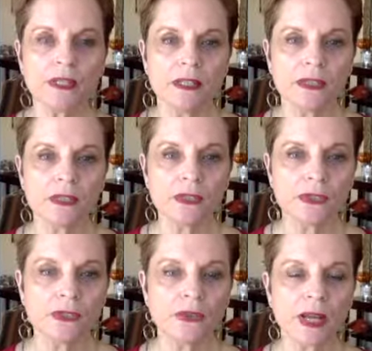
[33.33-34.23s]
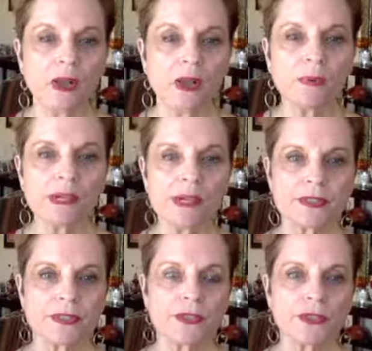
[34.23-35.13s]
to help
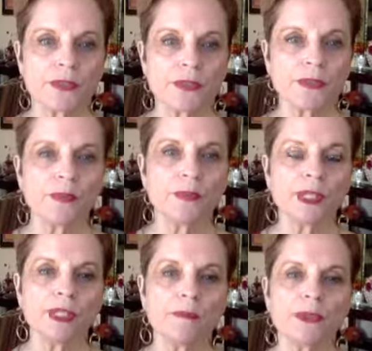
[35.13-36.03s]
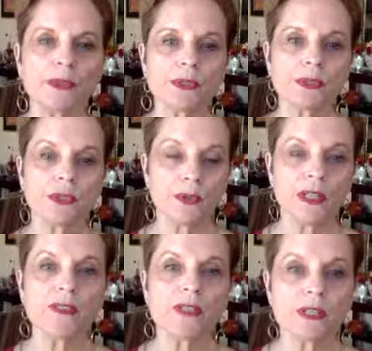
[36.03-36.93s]
us to be able to
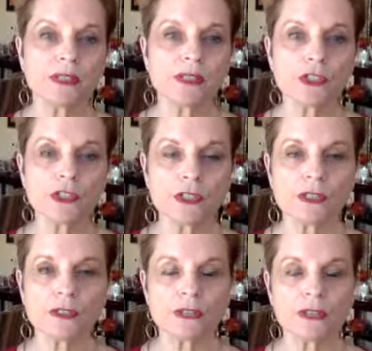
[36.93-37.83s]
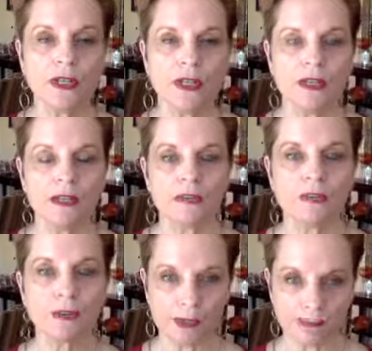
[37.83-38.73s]
create the conditions
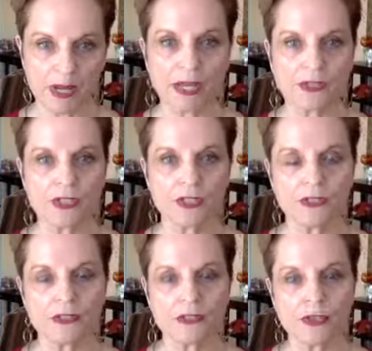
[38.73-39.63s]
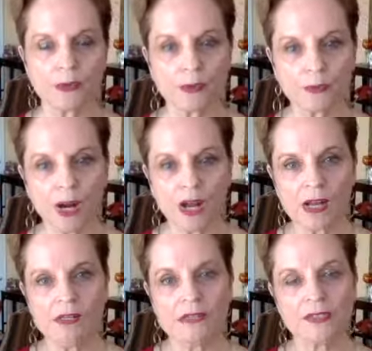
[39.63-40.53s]
for compassion to
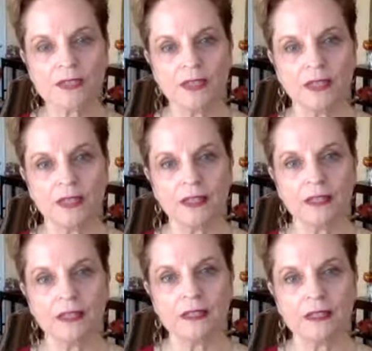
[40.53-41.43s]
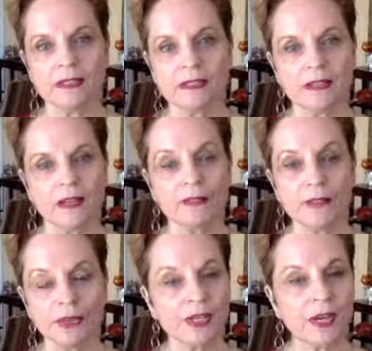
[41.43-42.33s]
arise in a
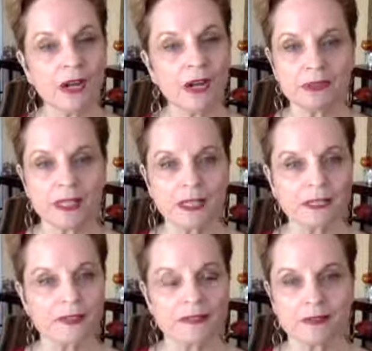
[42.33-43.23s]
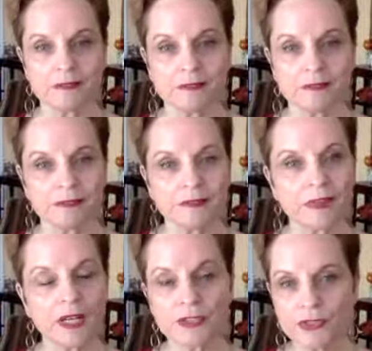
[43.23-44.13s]
very complex,
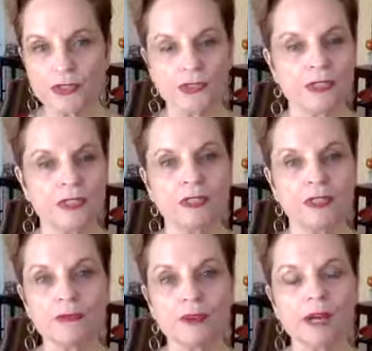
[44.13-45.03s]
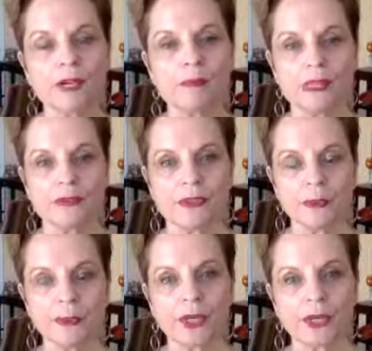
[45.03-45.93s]
uncertain environment
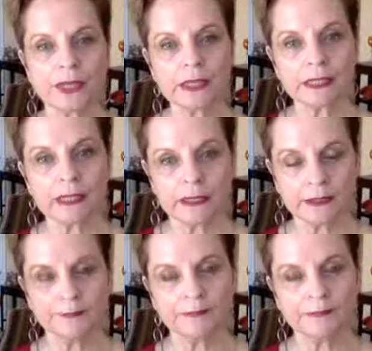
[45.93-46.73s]
that we're currently in.